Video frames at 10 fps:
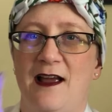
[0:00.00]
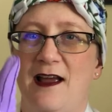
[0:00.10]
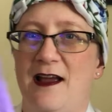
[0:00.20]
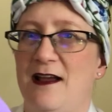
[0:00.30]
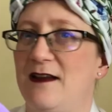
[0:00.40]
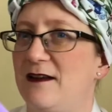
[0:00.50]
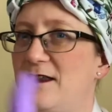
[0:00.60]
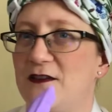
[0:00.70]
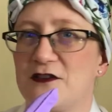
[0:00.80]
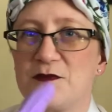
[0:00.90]
and
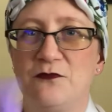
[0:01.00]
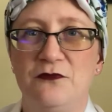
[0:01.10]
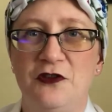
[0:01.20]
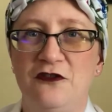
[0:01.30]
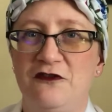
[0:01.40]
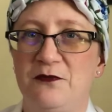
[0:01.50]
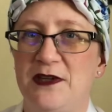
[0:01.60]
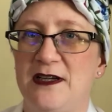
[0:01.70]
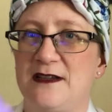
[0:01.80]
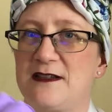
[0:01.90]
there's
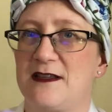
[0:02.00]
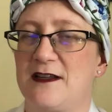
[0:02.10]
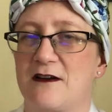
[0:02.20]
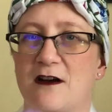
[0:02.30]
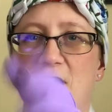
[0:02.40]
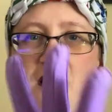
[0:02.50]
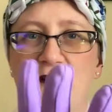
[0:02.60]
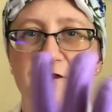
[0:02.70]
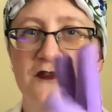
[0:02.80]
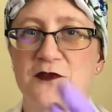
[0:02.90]
movement, they're
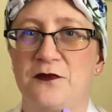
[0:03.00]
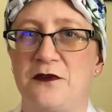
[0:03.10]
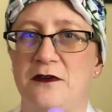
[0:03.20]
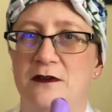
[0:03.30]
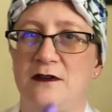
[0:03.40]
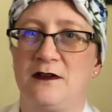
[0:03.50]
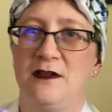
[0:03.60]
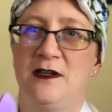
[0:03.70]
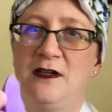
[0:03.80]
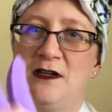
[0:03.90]
comfortable,
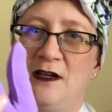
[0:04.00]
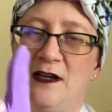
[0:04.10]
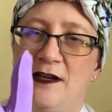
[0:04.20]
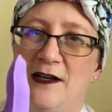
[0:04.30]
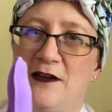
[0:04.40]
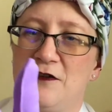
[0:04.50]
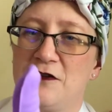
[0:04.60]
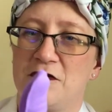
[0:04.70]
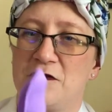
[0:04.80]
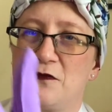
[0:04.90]
you
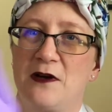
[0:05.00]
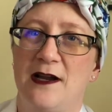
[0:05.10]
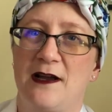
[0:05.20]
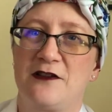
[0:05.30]
know, and I